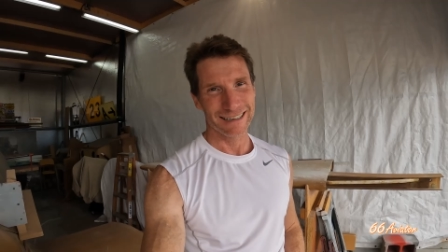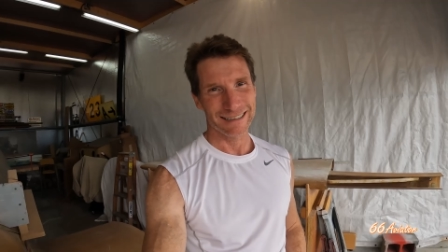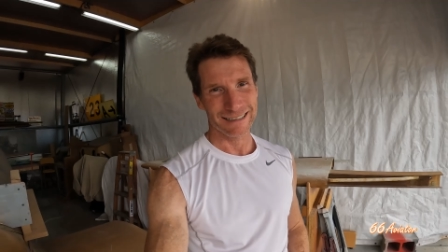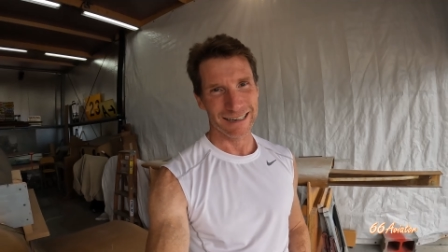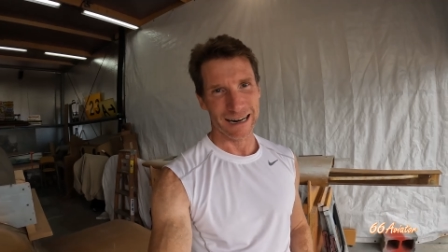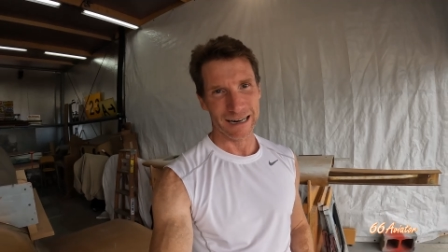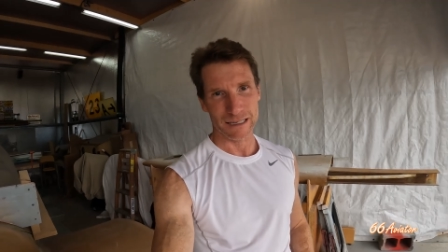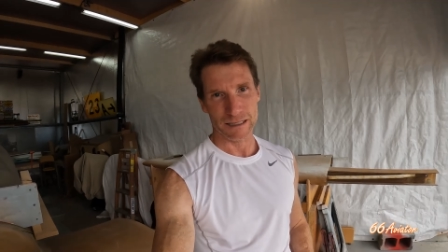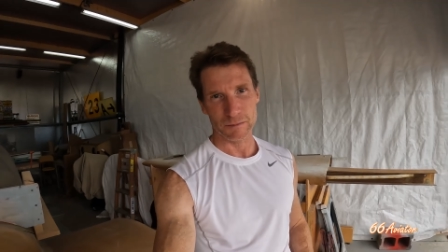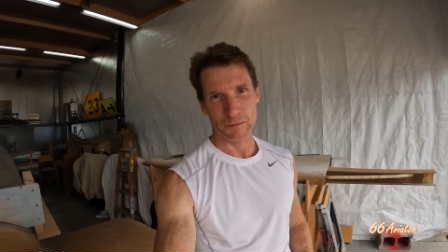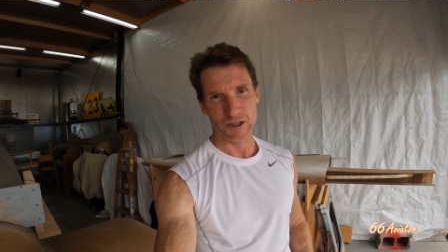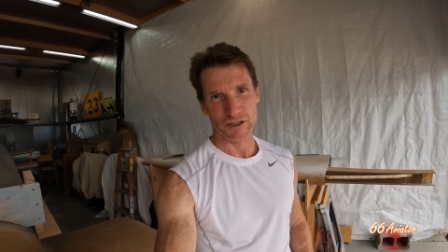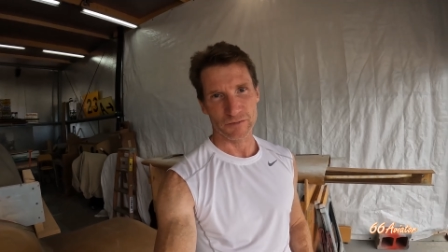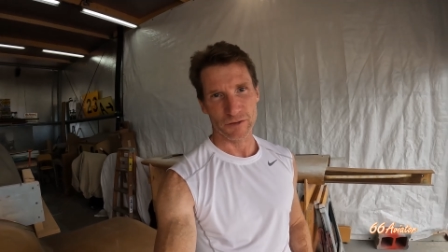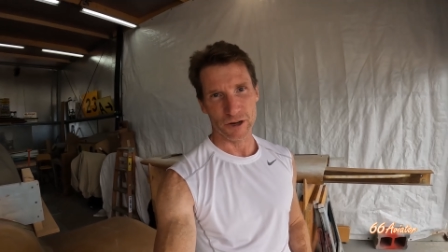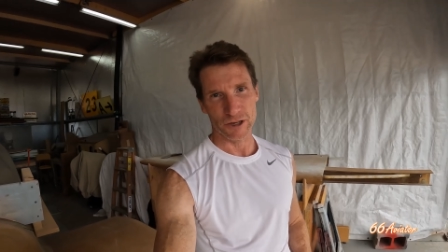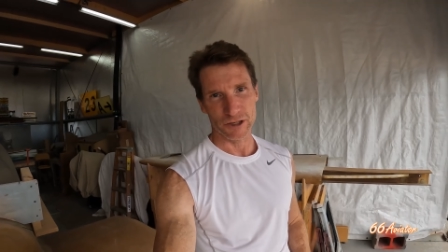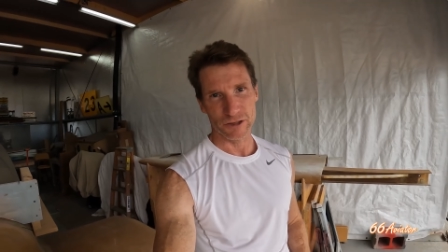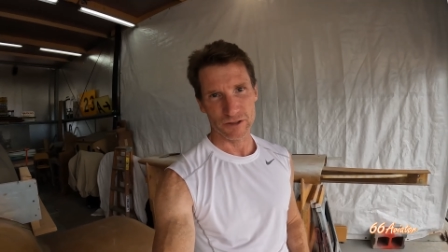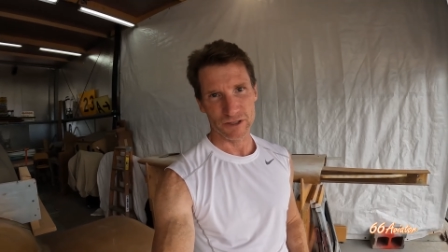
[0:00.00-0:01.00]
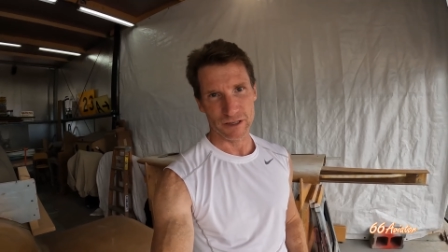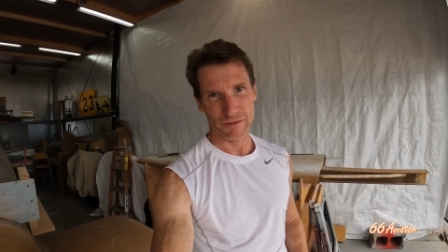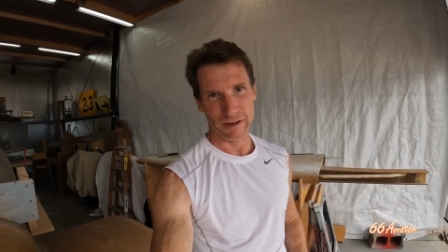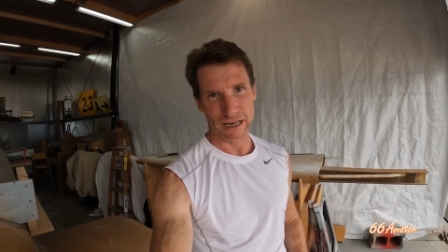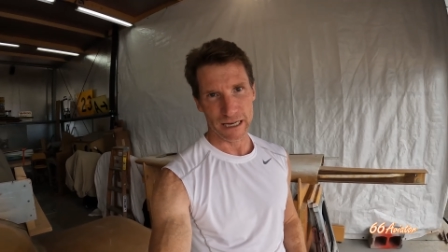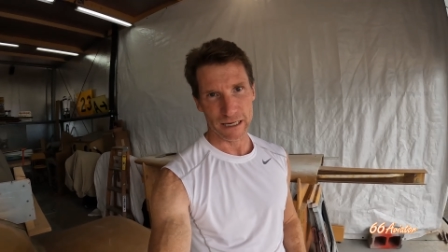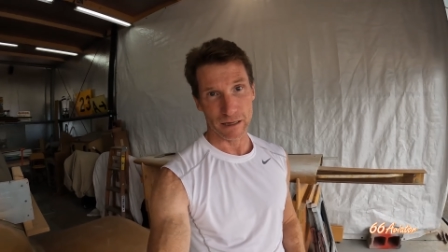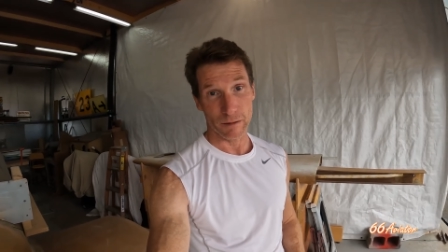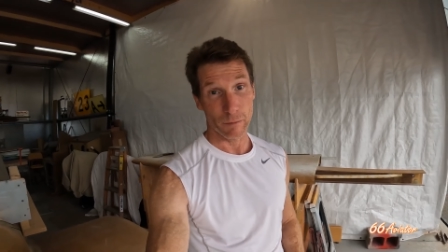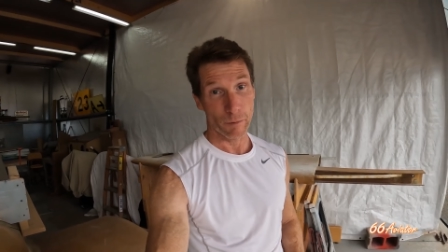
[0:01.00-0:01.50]
It's not as much fun using a
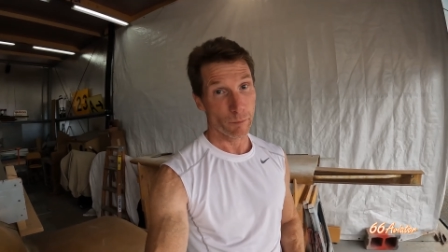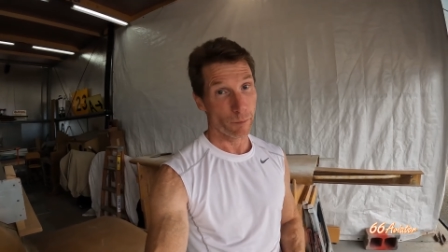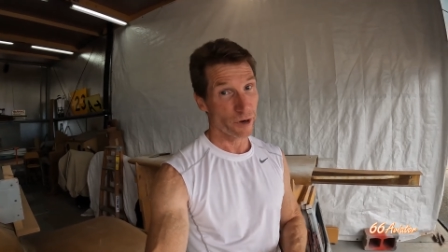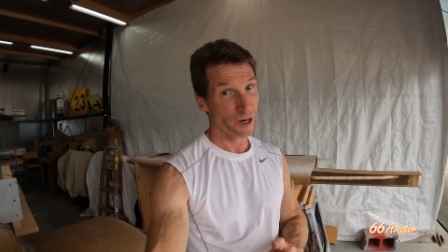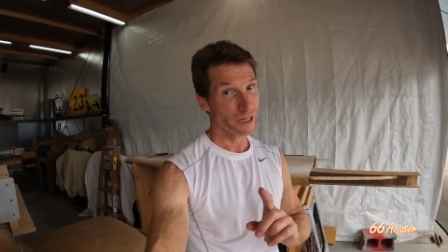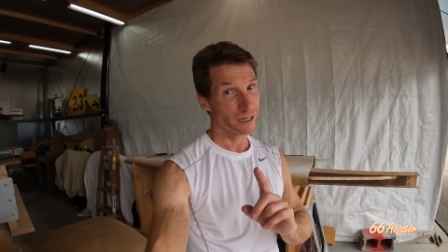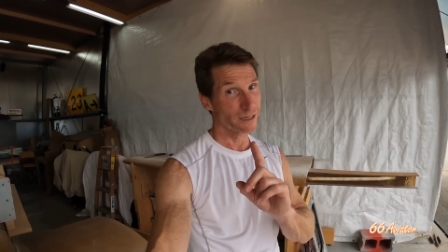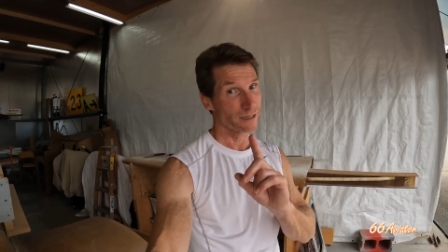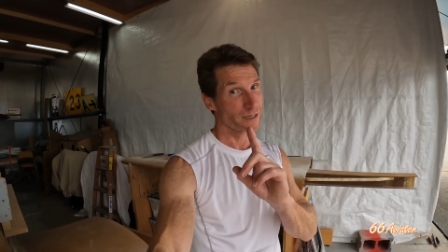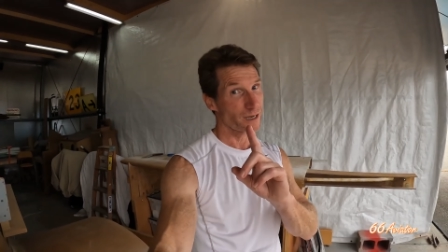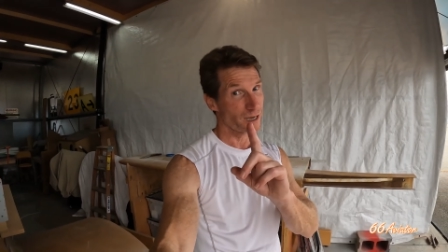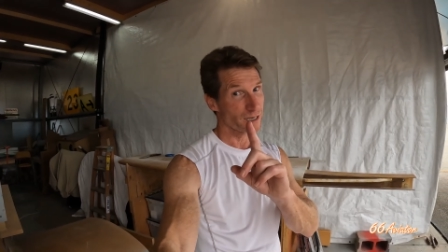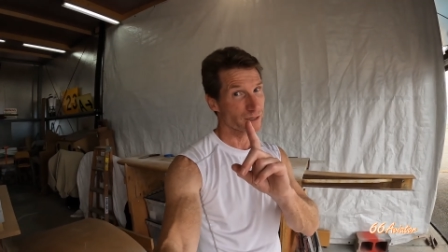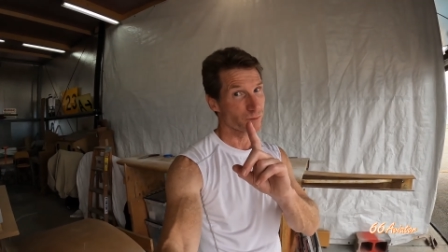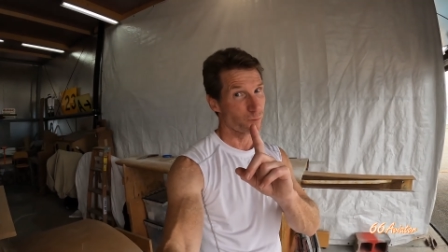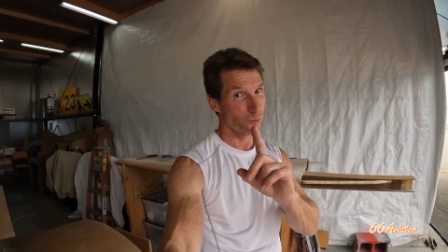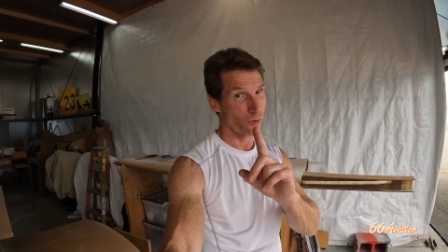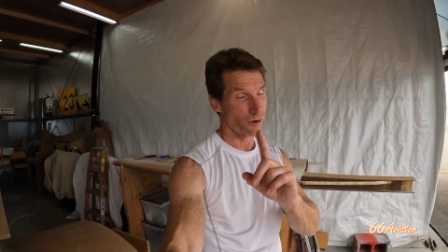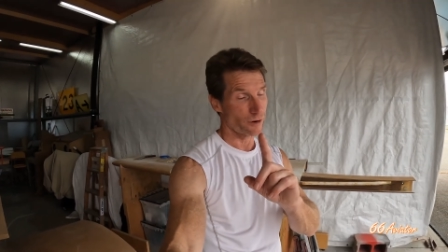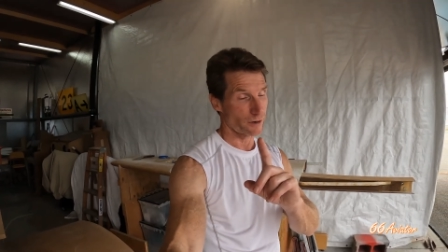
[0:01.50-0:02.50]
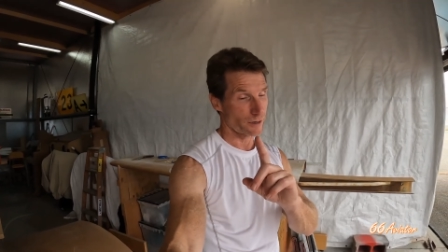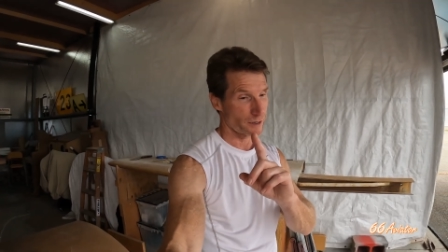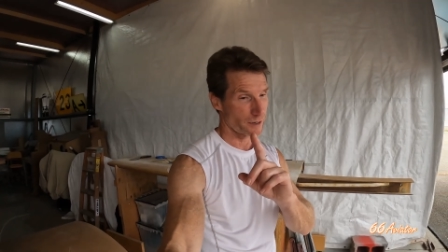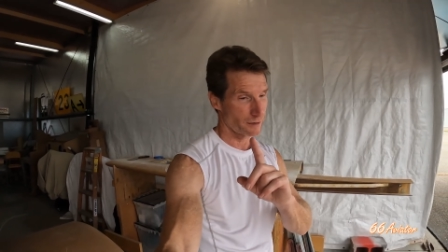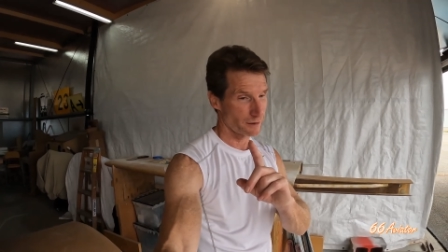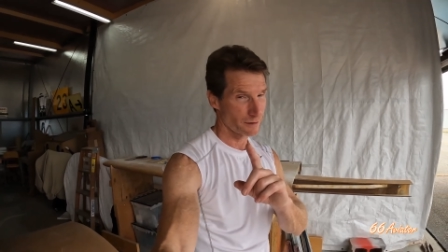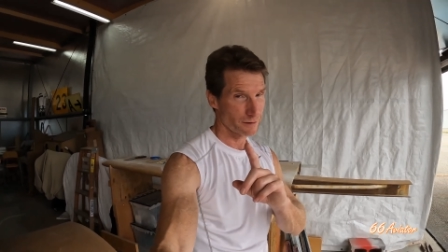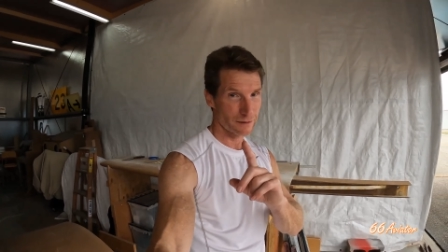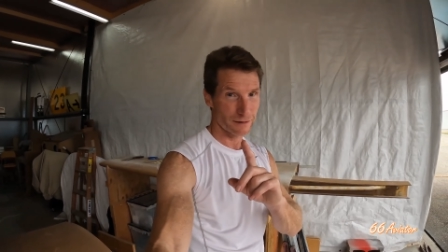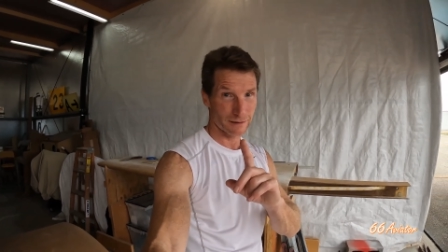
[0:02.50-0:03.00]
vacuum, but it does work
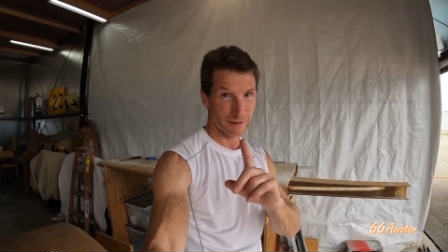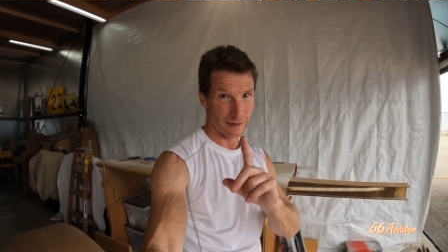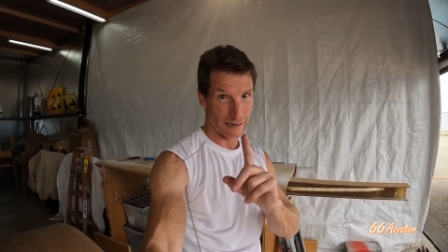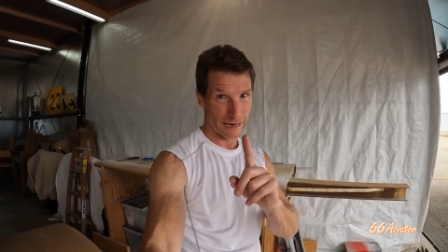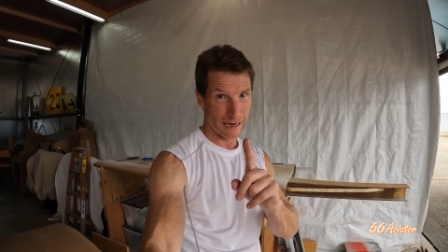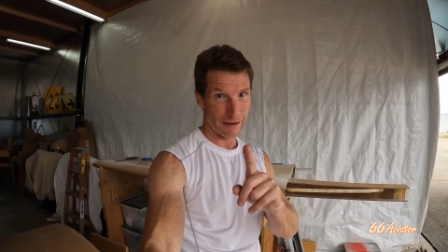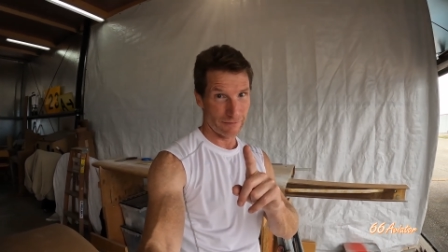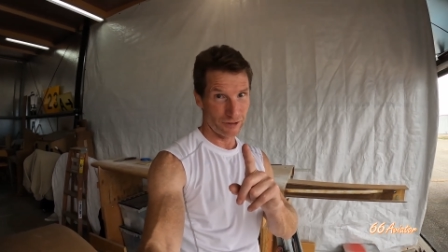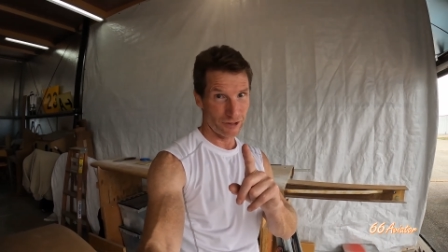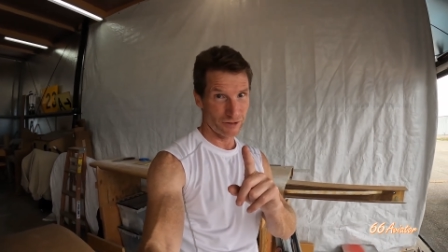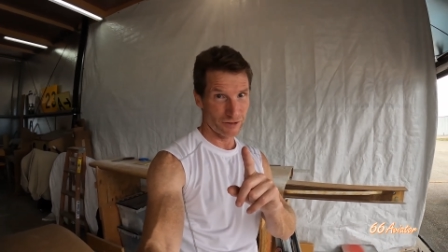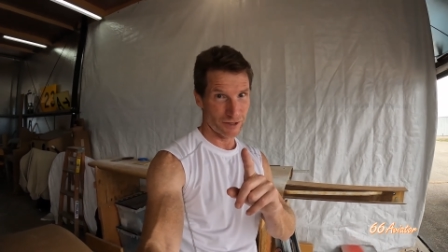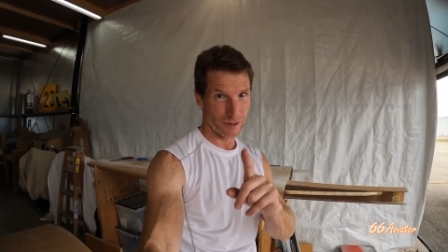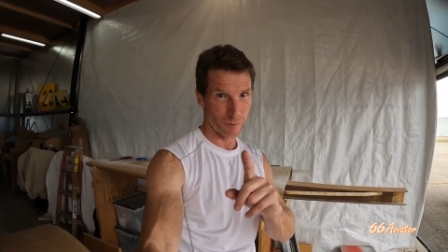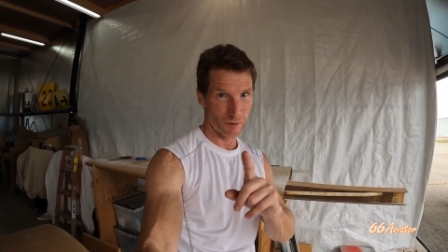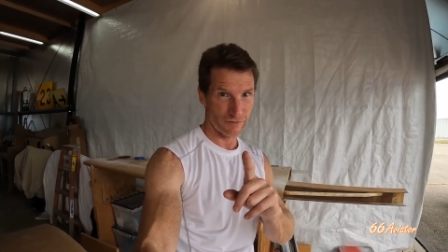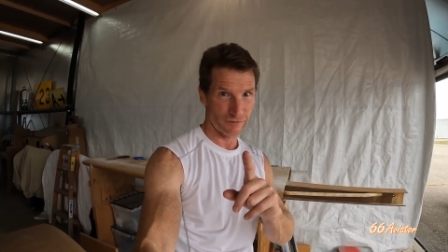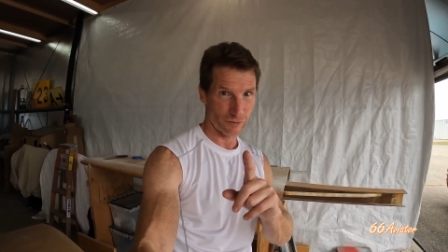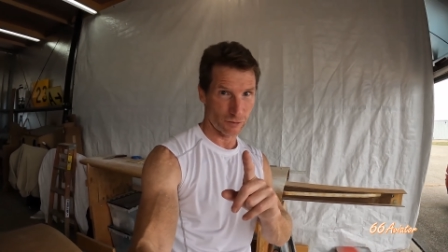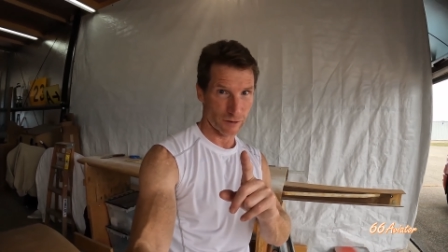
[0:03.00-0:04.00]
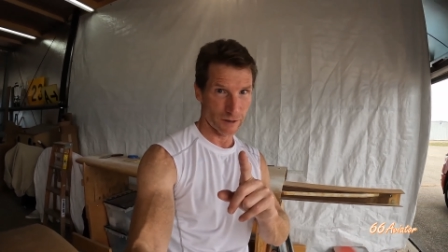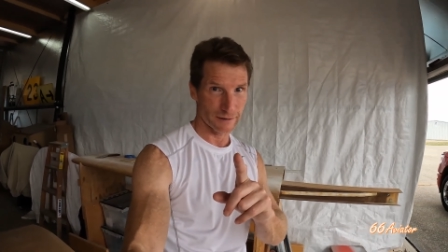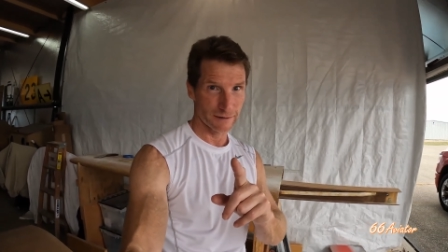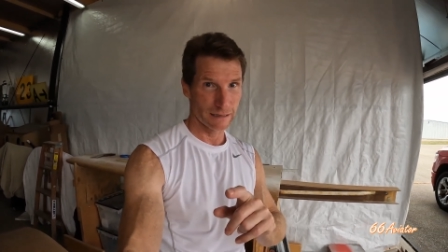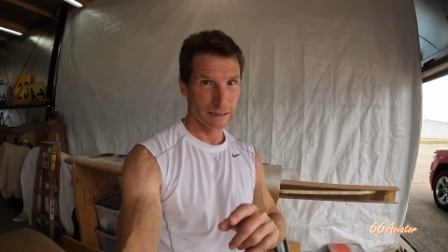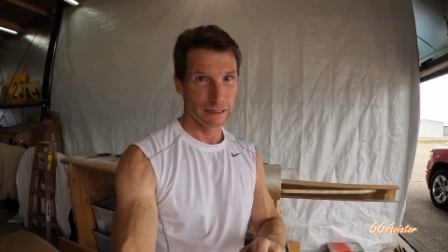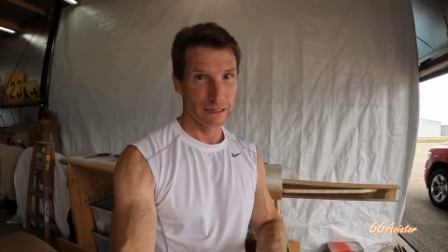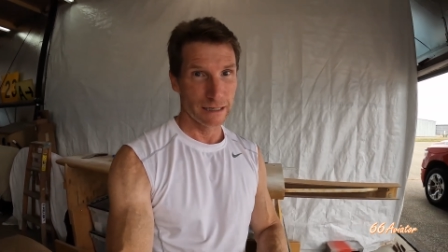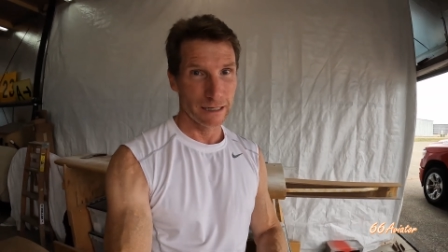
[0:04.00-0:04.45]
because I have used it before.